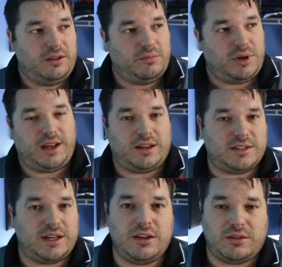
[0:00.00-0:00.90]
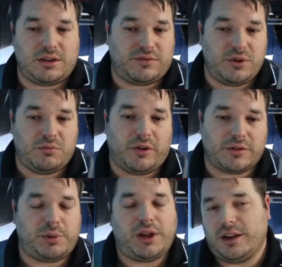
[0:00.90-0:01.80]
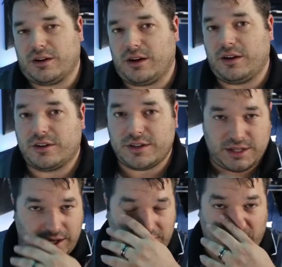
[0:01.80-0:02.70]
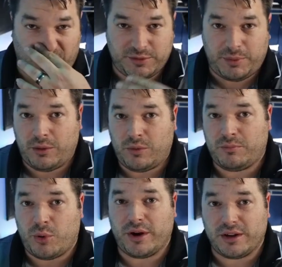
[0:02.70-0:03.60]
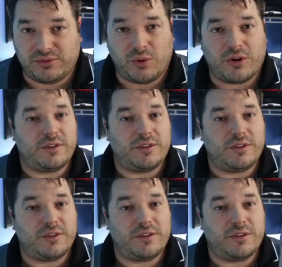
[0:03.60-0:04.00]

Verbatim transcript: But I can tell you that if you multiply your 110 volts by 1.4,